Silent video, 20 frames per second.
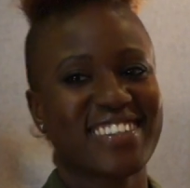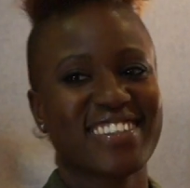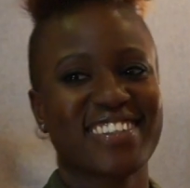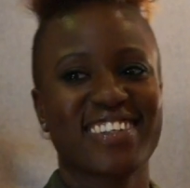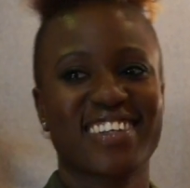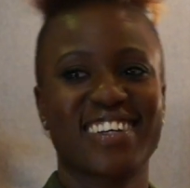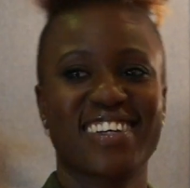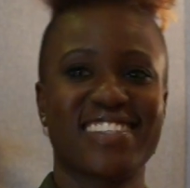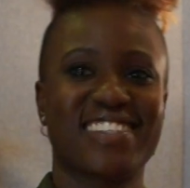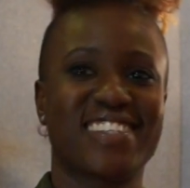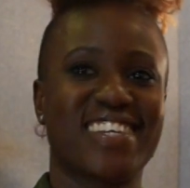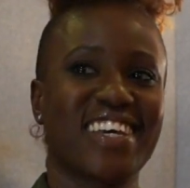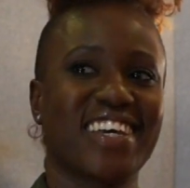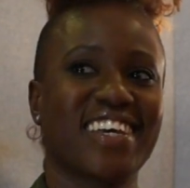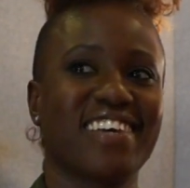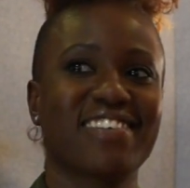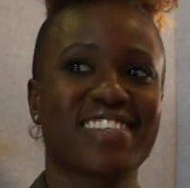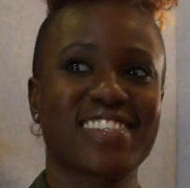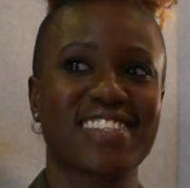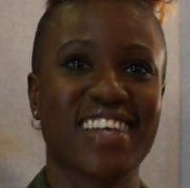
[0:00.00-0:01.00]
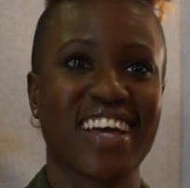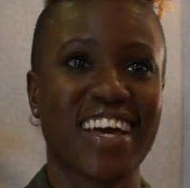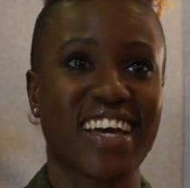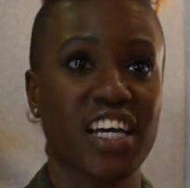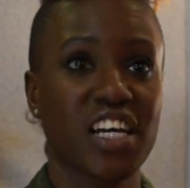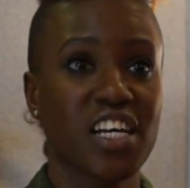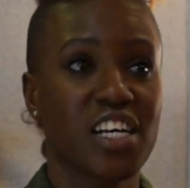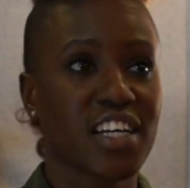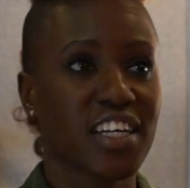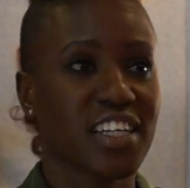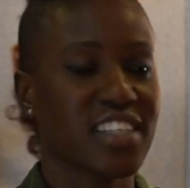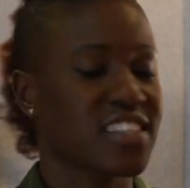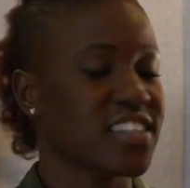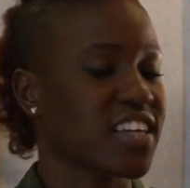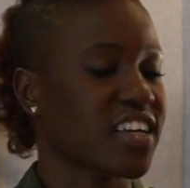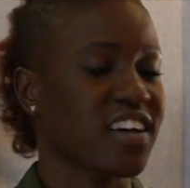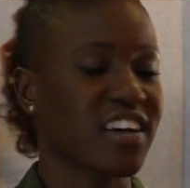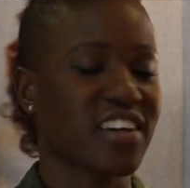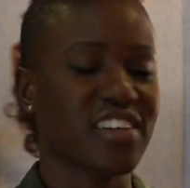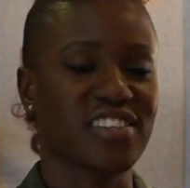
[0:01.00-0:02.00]
Because he was like, because he's
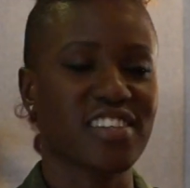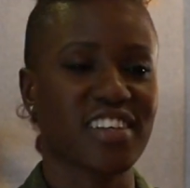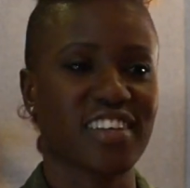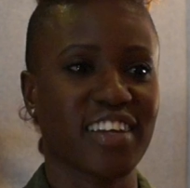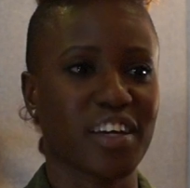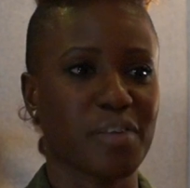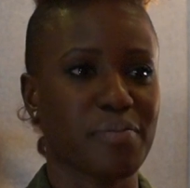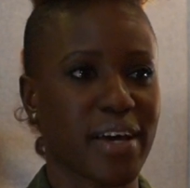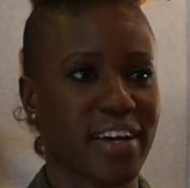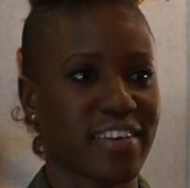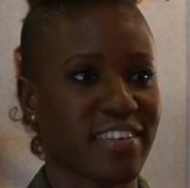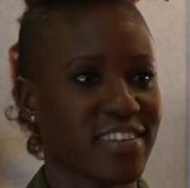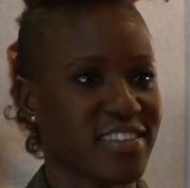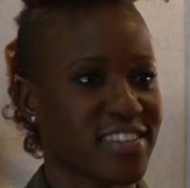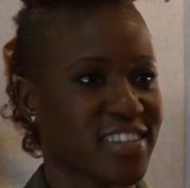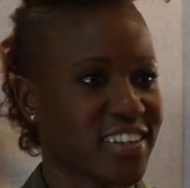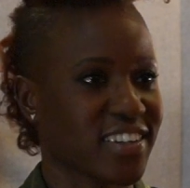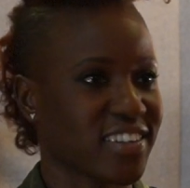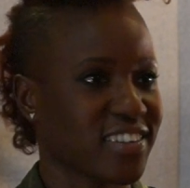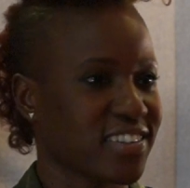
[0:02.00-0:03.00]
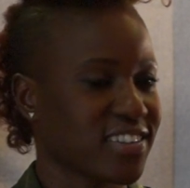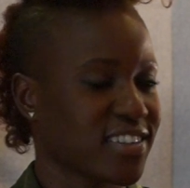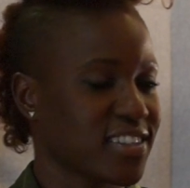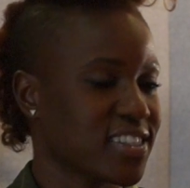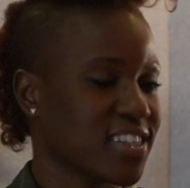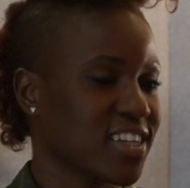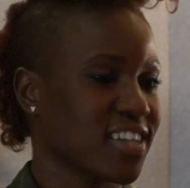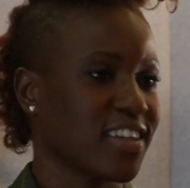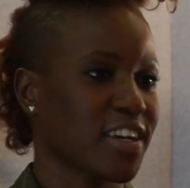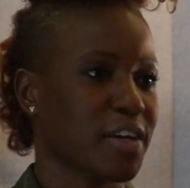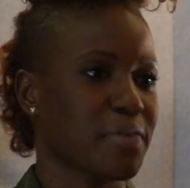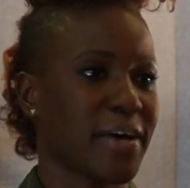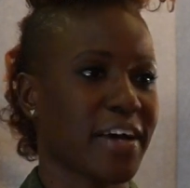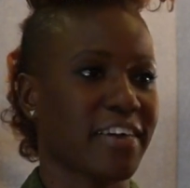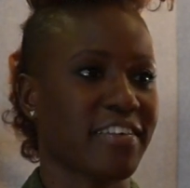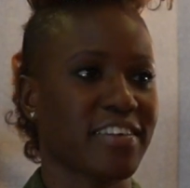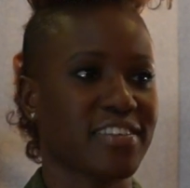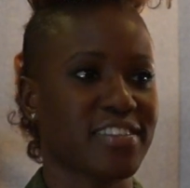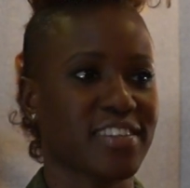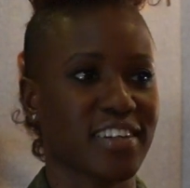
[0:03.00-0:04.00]
like, oh, you're singing like a background singer. You're singing like a
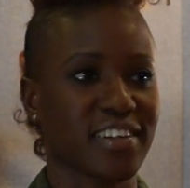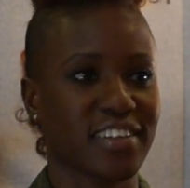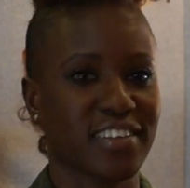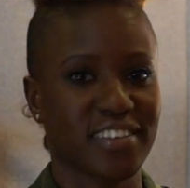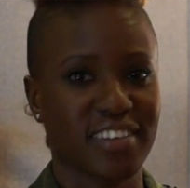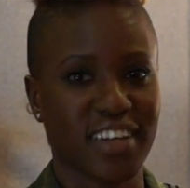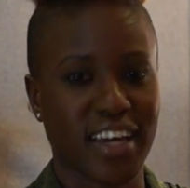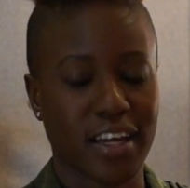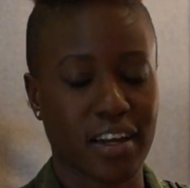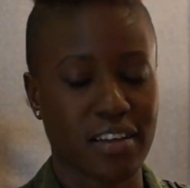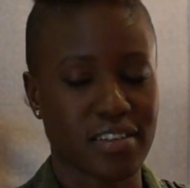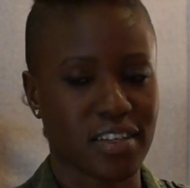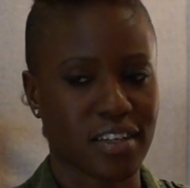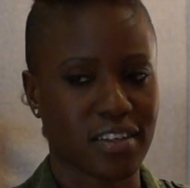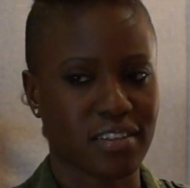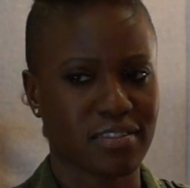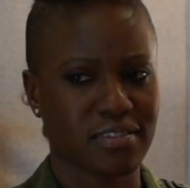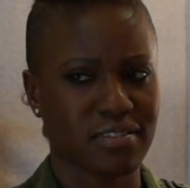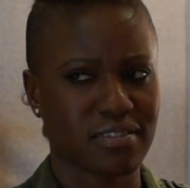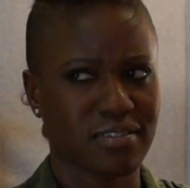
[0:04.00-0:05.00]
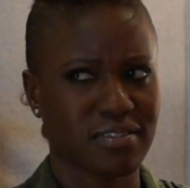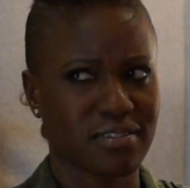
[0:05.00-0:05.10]
background singer. And I was like,